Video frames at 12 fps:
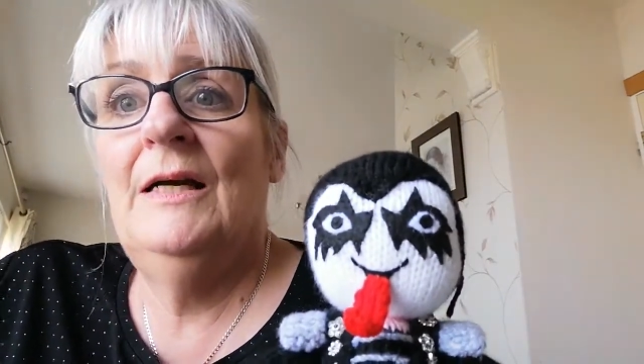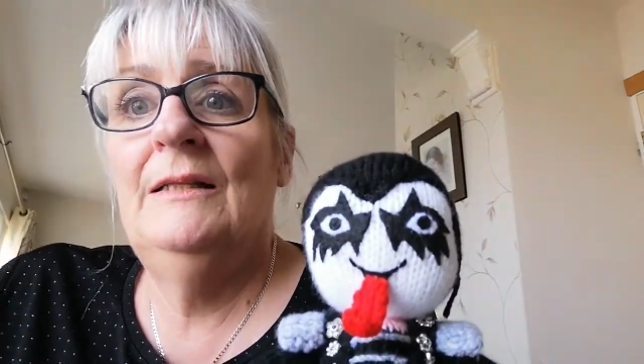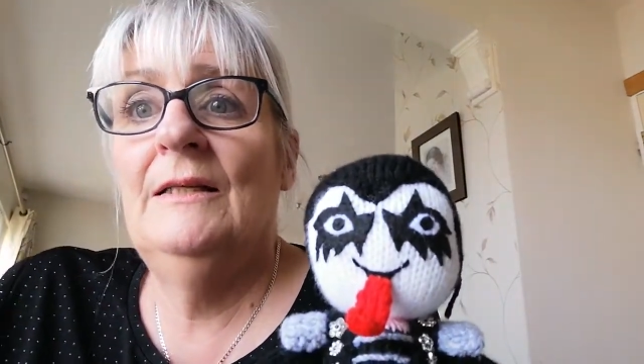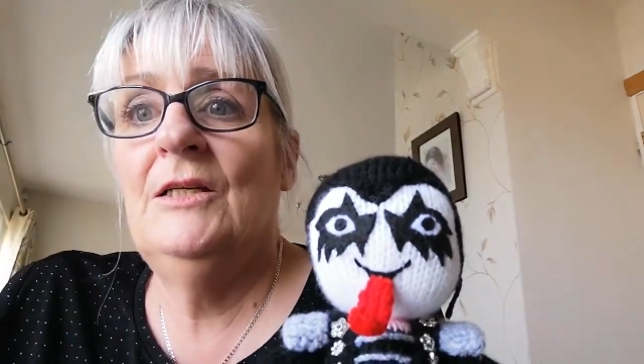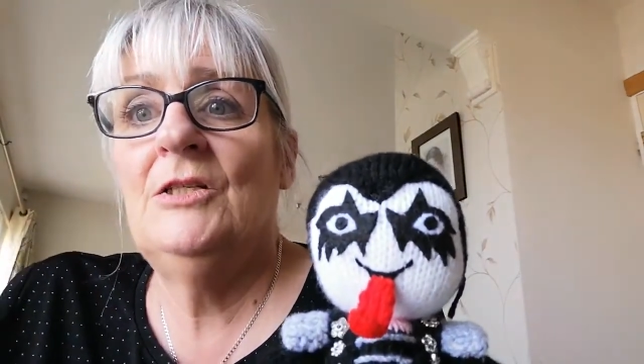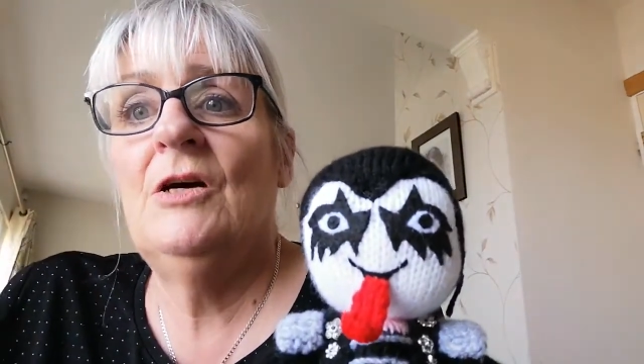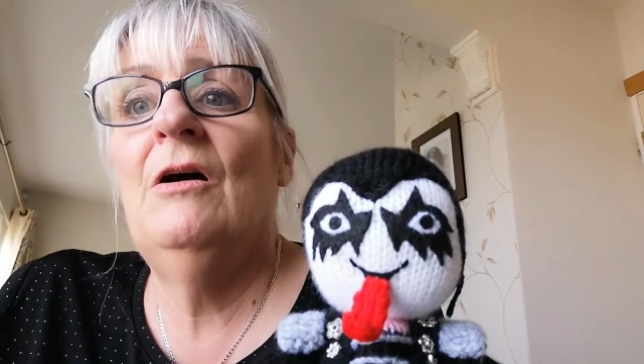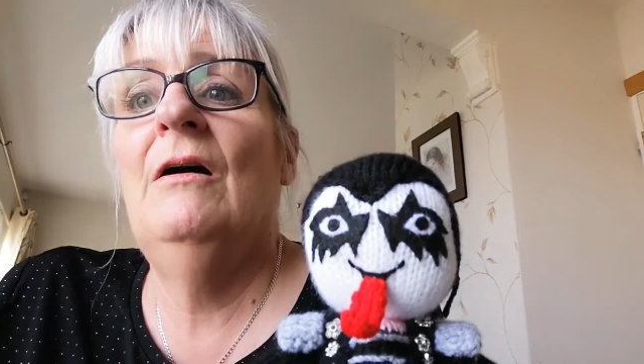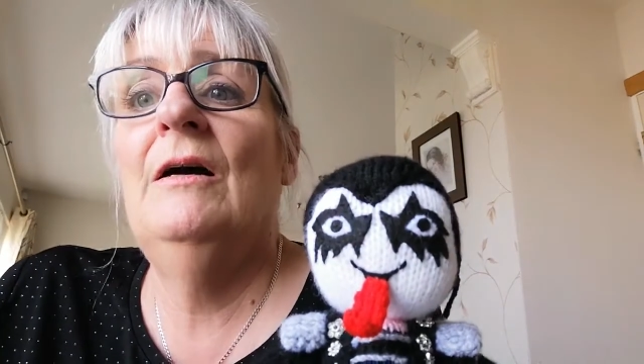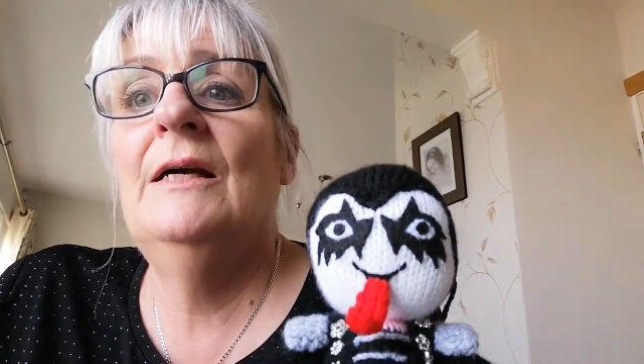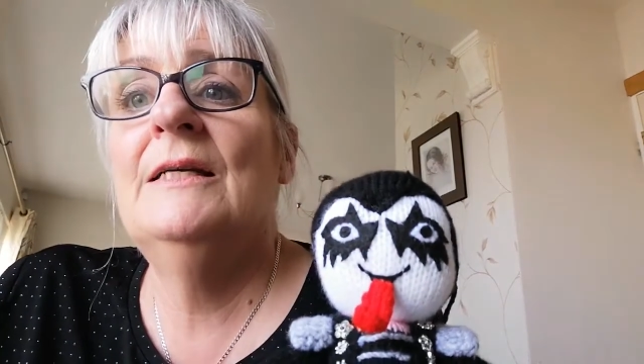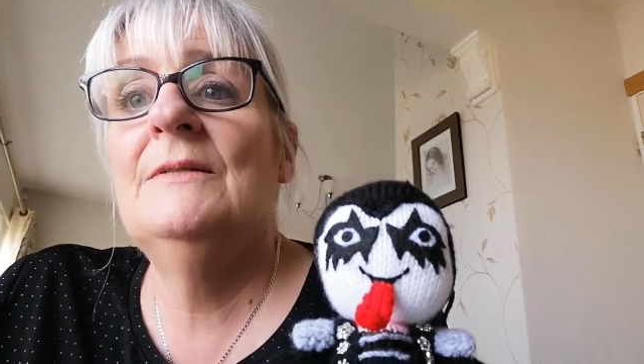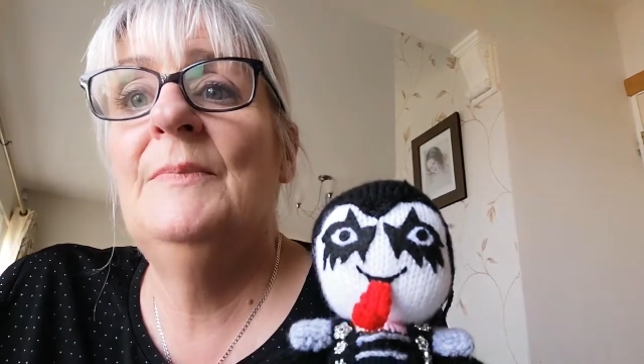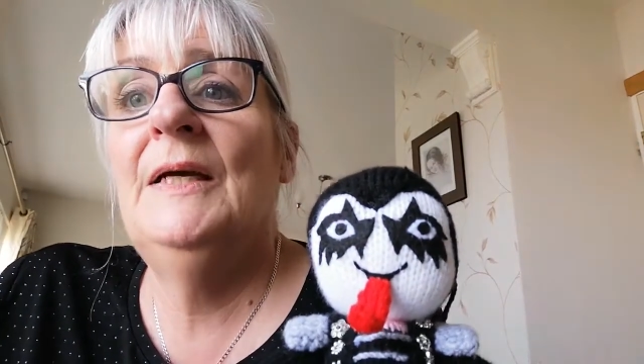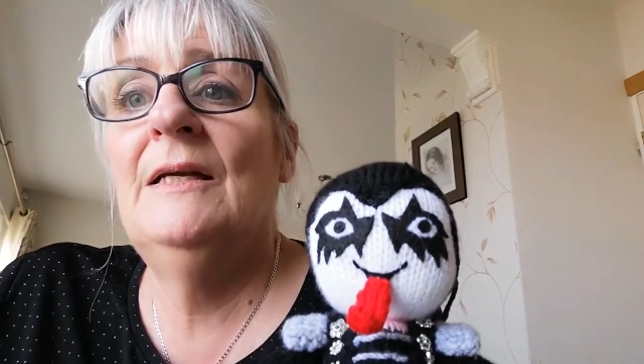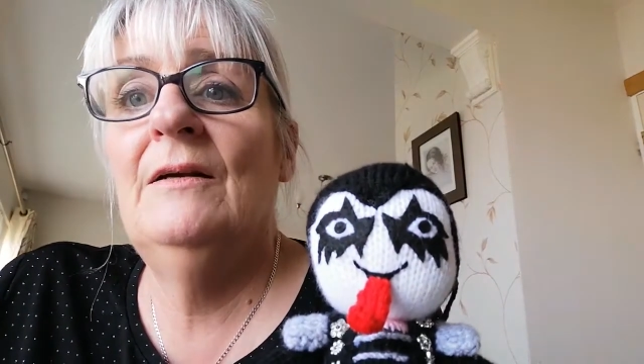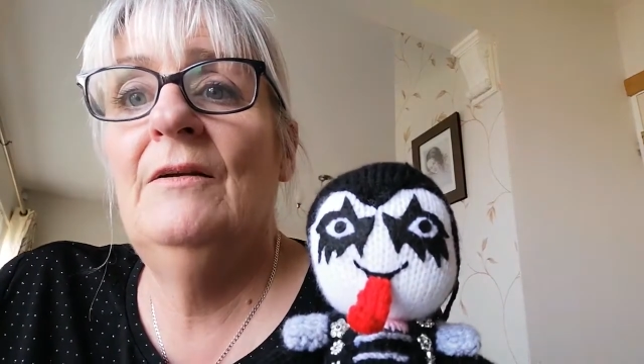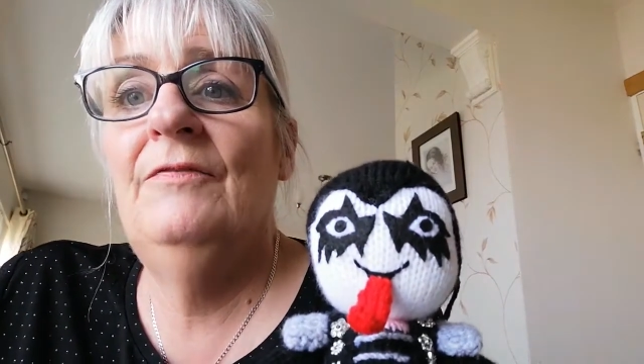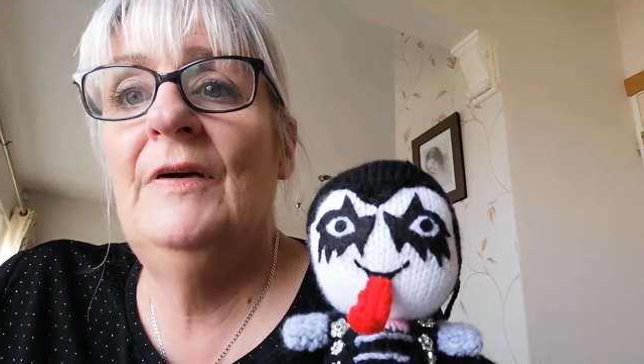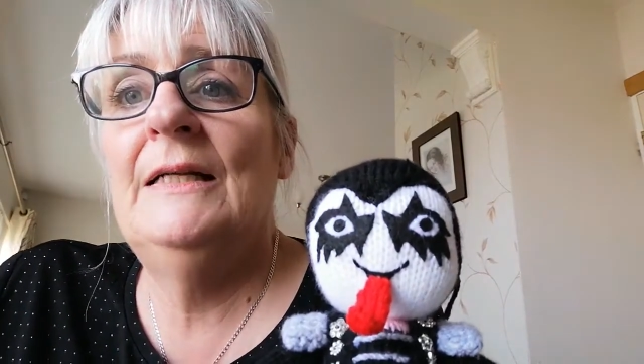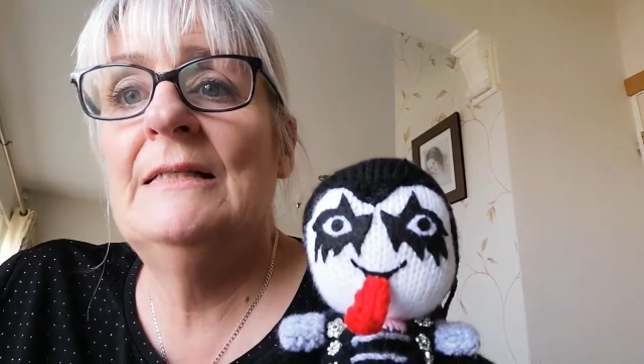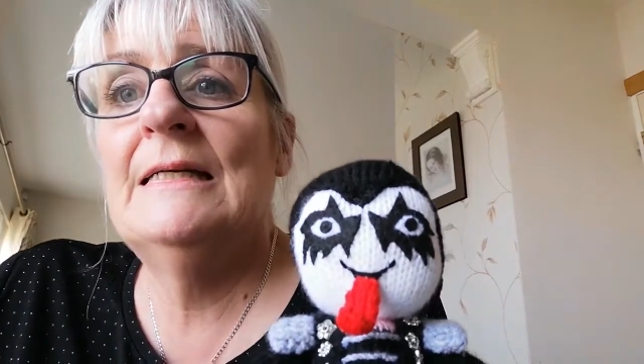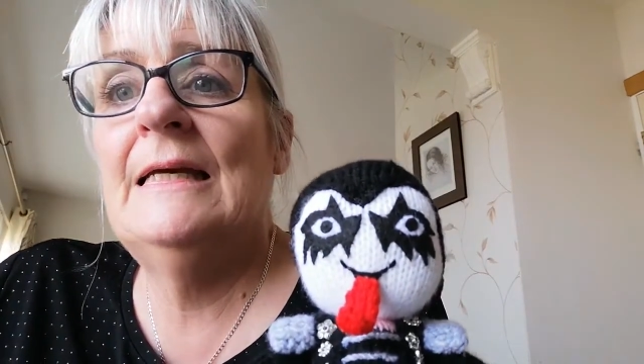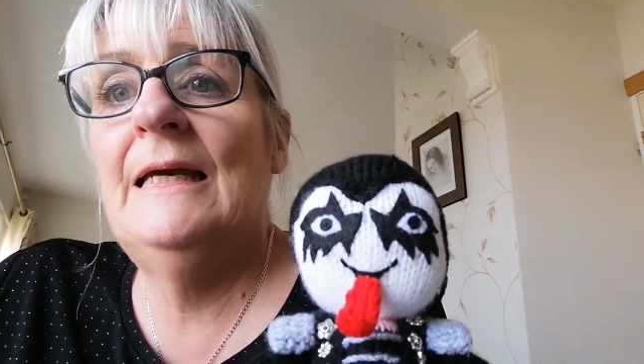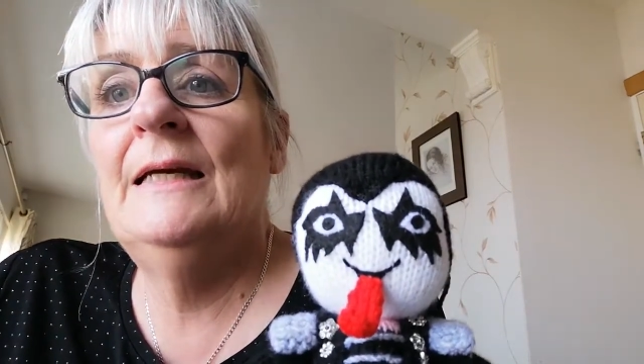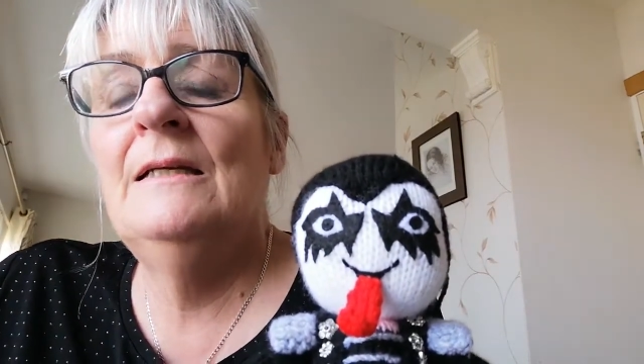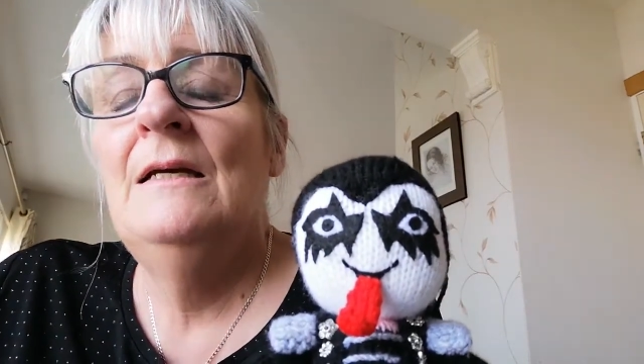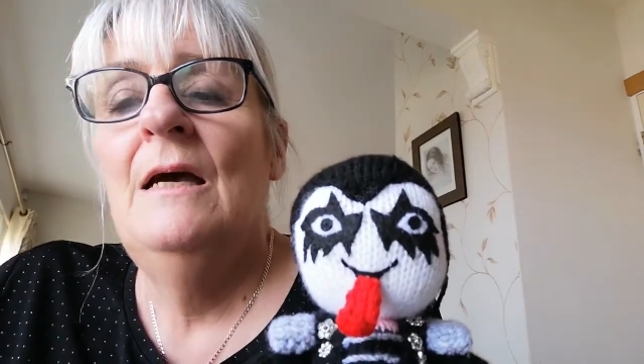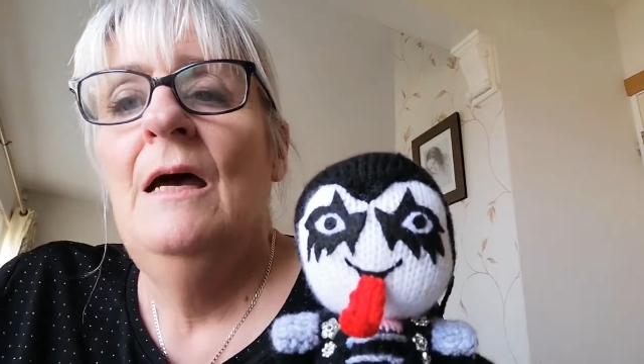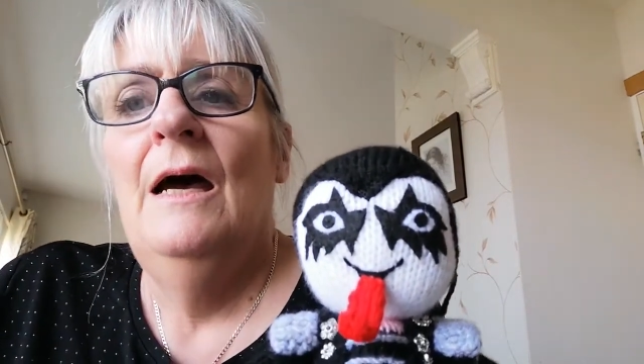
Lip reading: and the guitar is made out of felt again.